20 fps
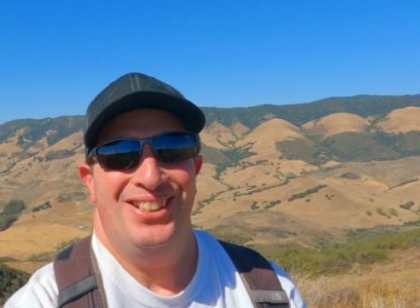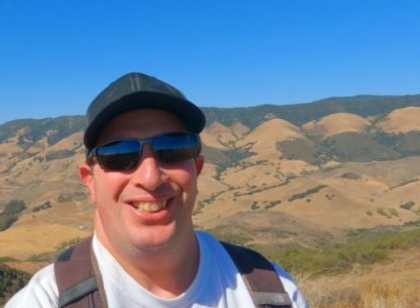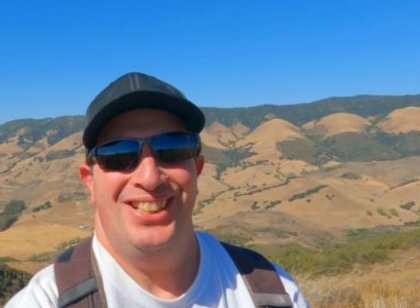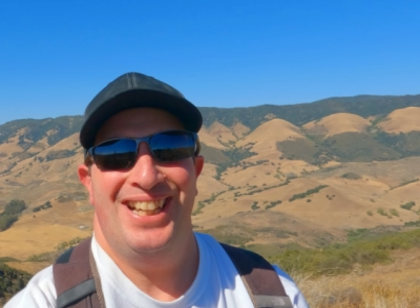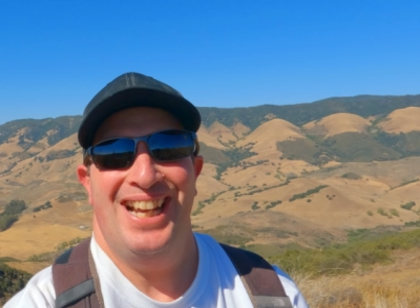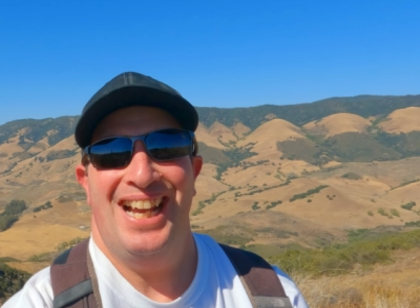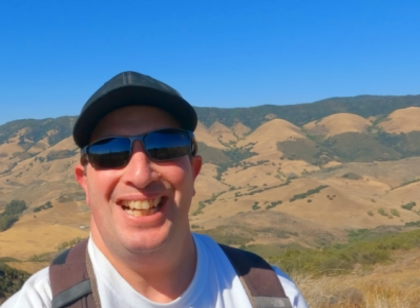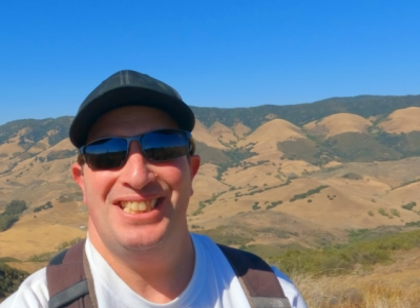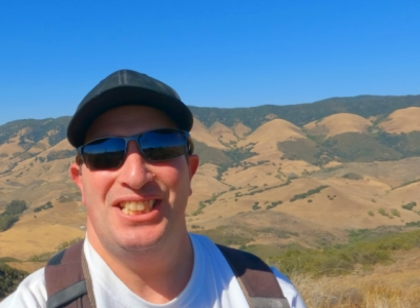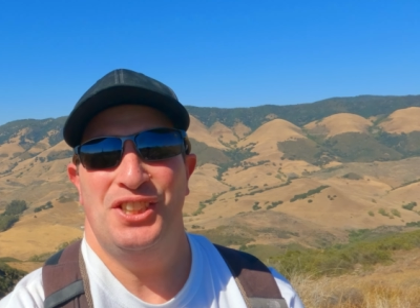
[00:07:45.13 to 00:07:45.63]

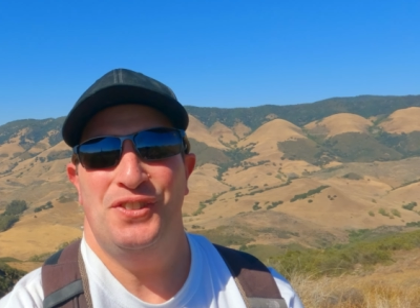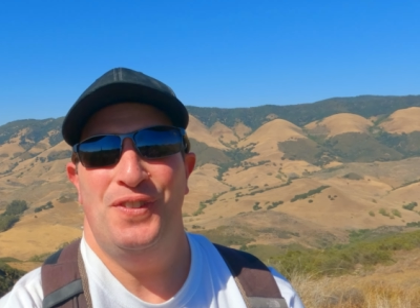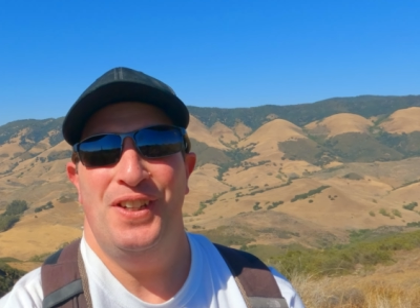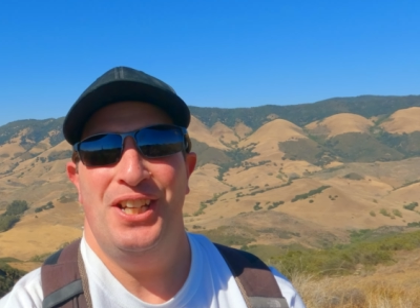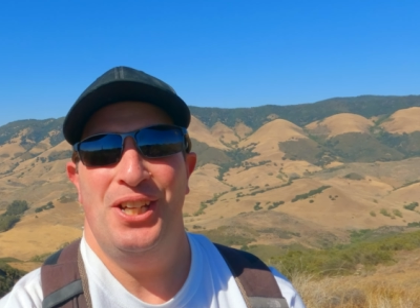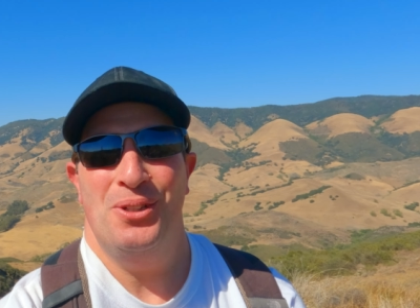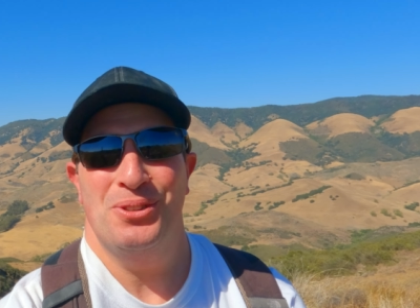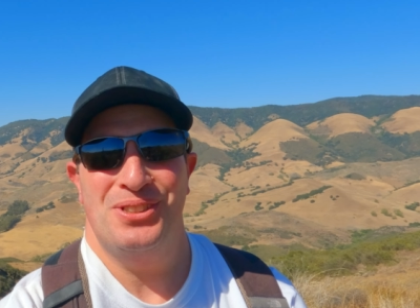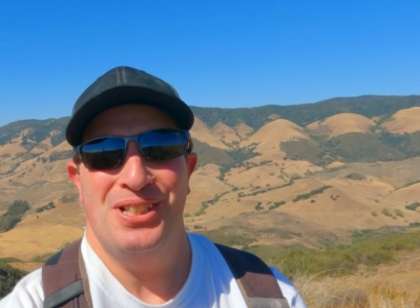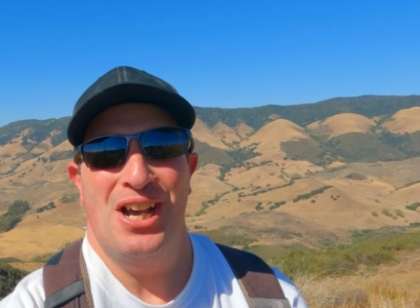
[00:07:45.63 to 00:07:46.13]
You guys, this
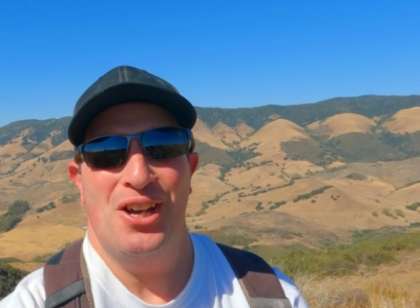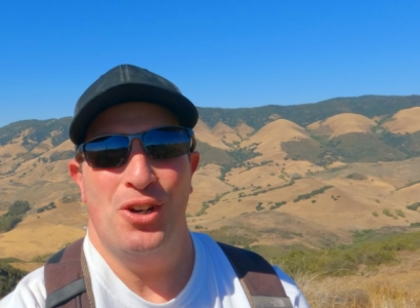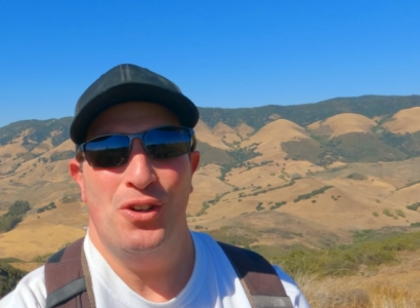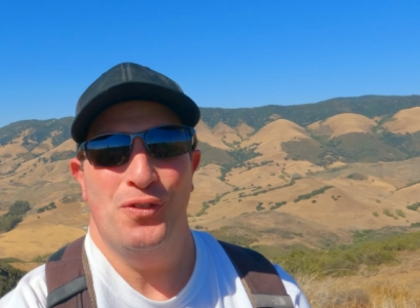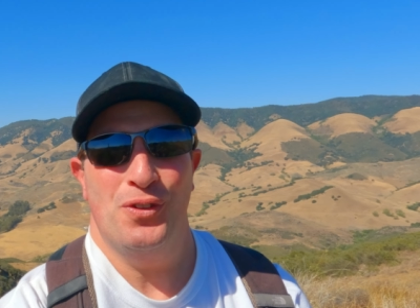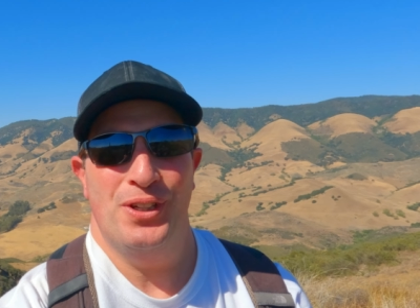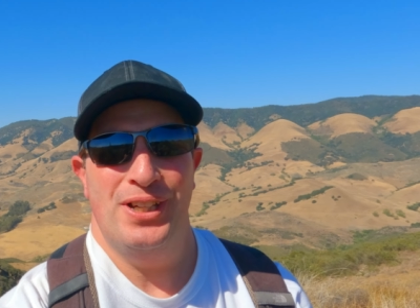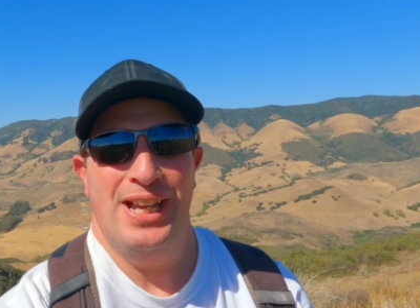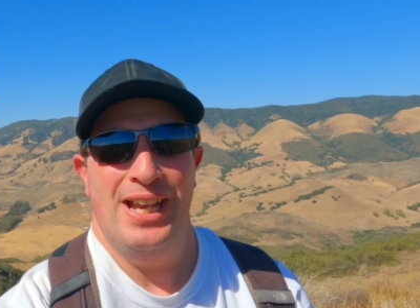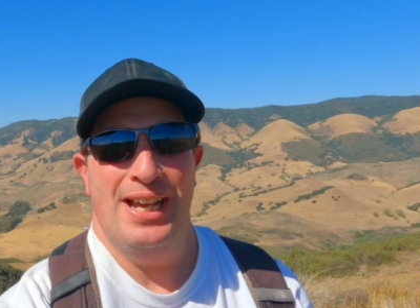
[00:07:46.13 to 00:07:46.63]
video is not
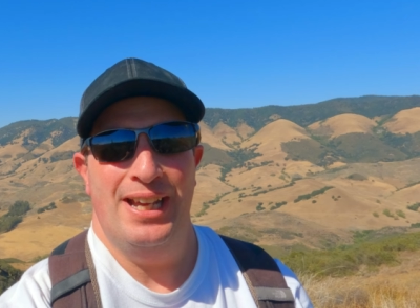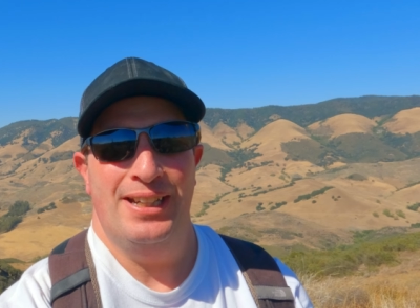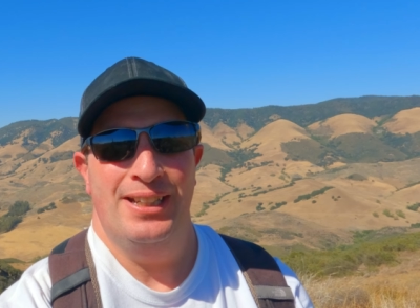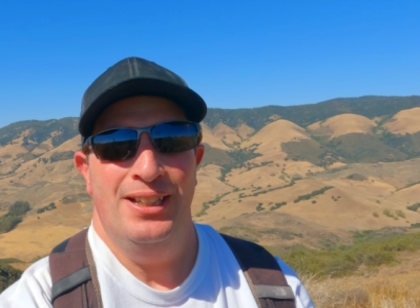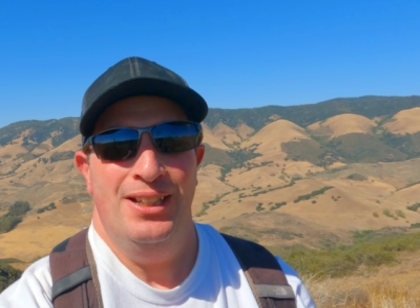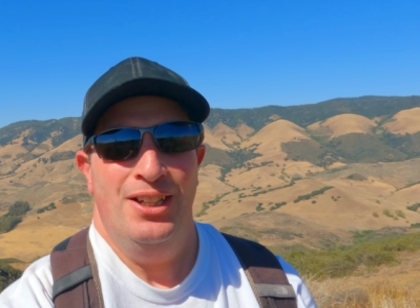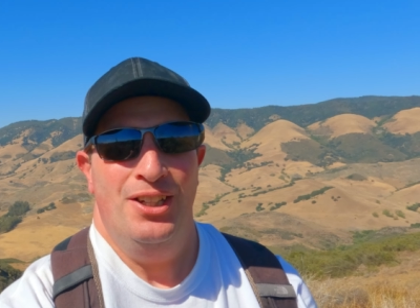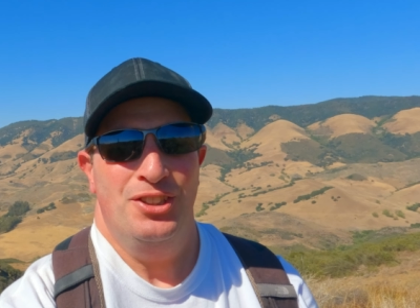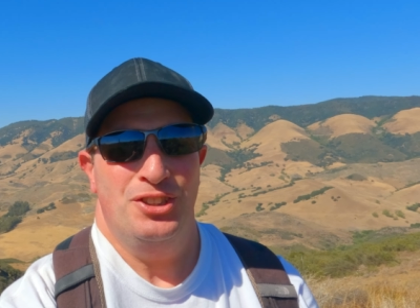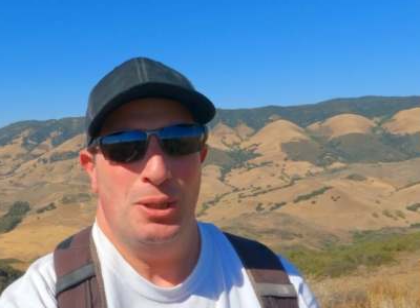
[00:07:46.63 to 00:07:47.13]
over yet,
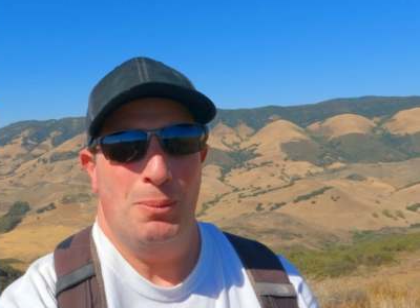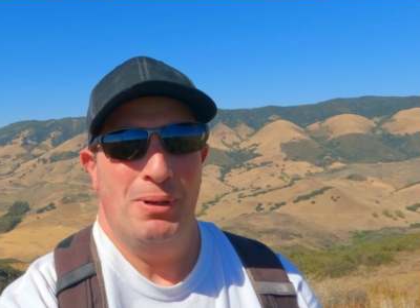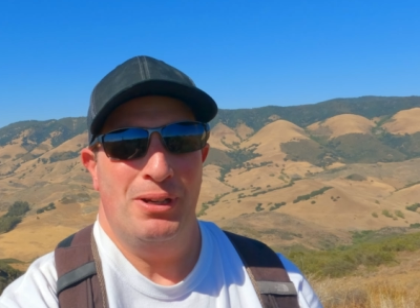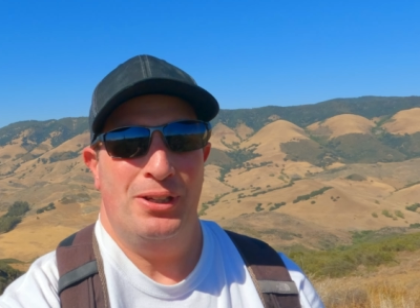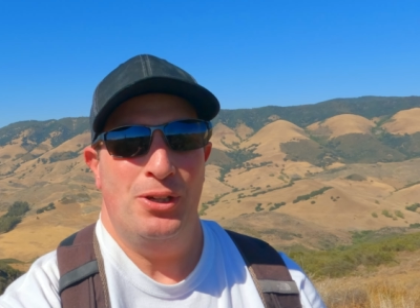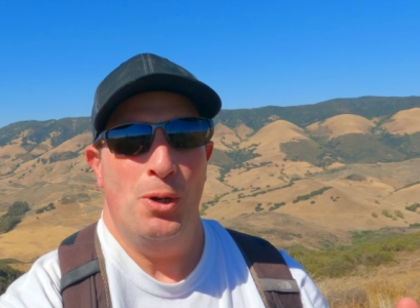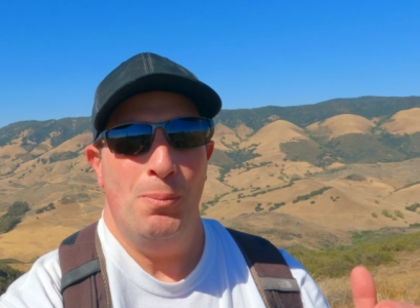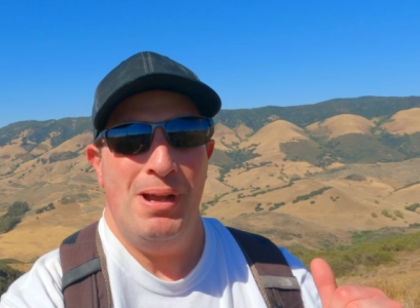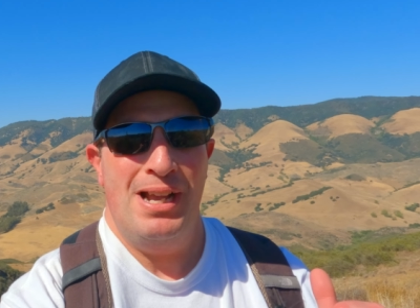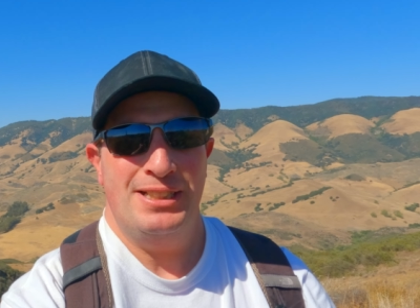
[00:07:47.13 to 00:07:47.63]
so I'm
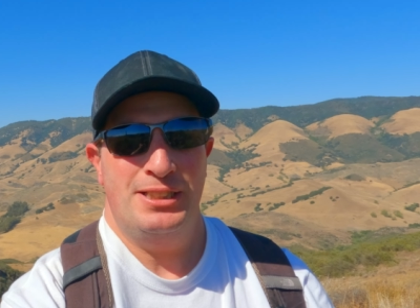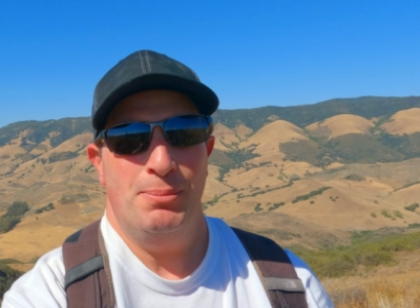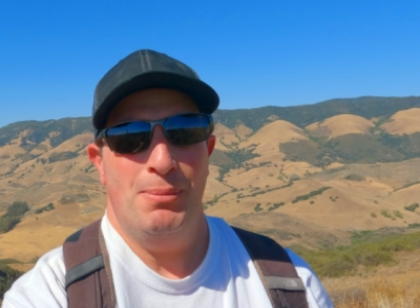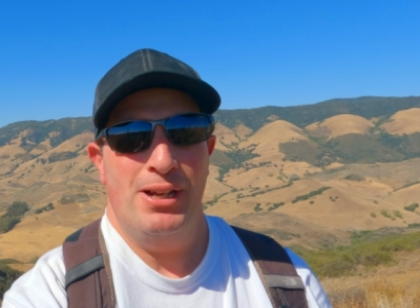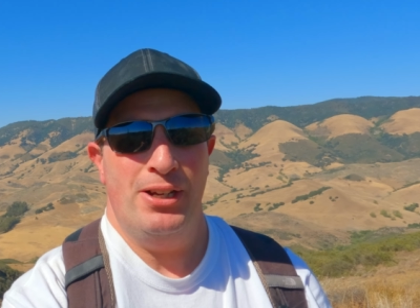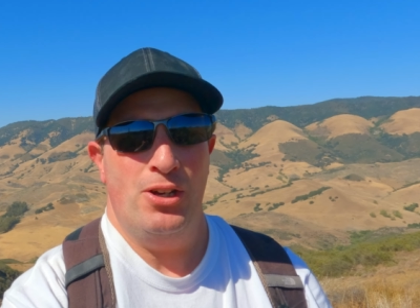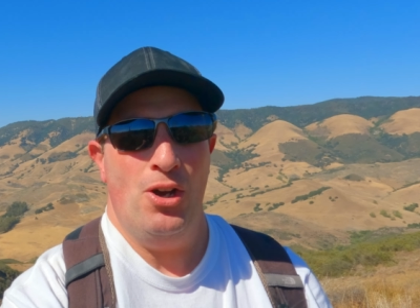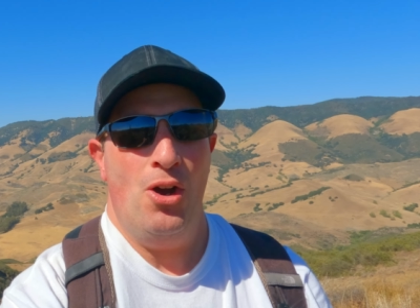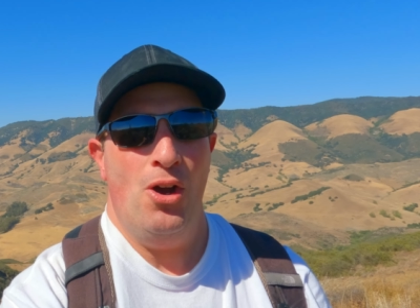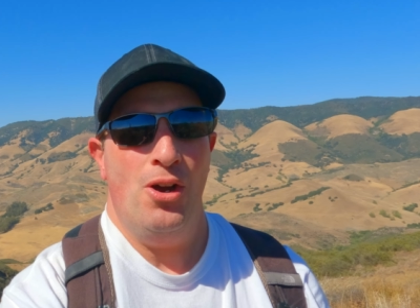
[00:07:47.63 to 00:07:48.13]
gonna go back to
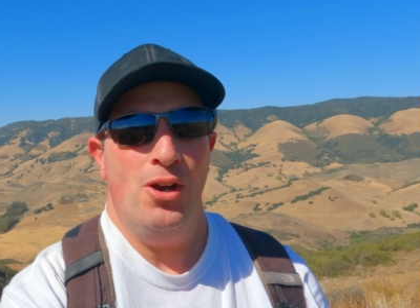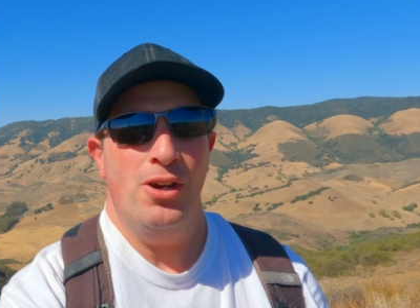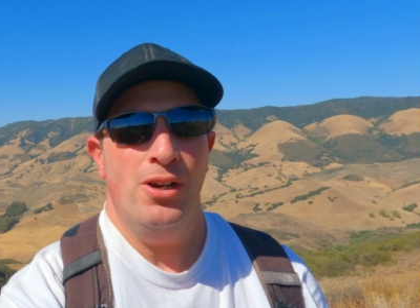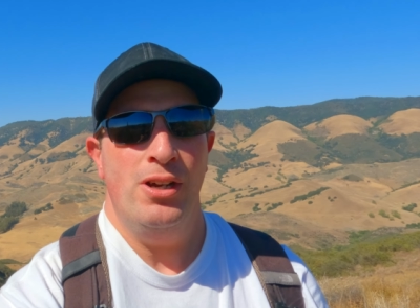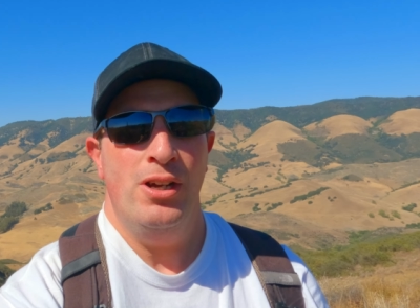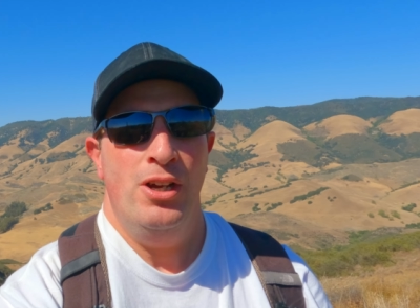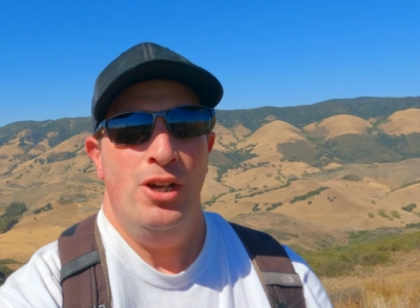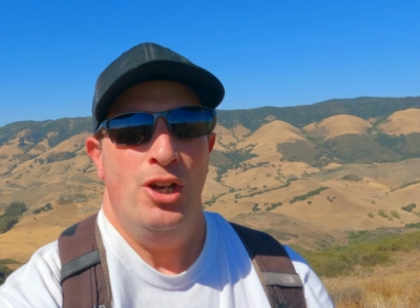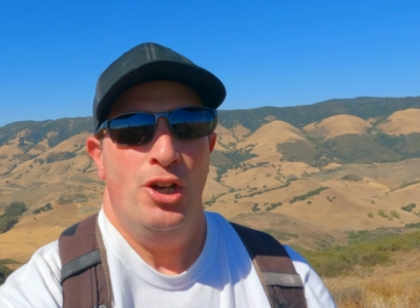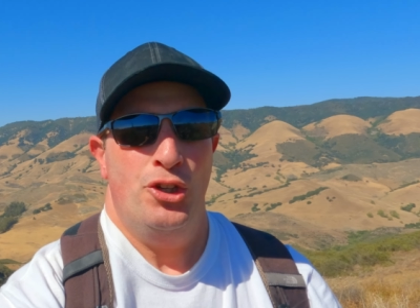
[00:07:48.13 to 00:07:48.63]
my car,